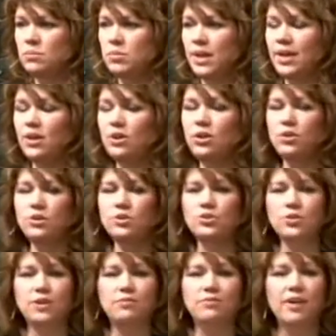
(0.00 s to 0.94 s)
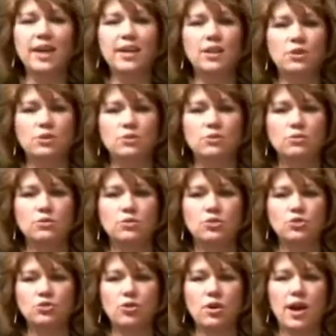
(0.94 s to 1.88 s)
But I encourage you, I invite you
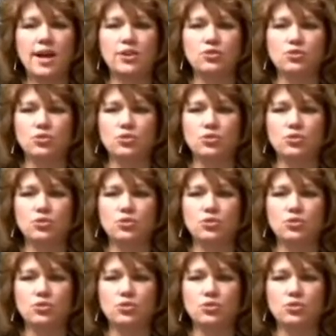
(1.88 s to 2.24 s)
to try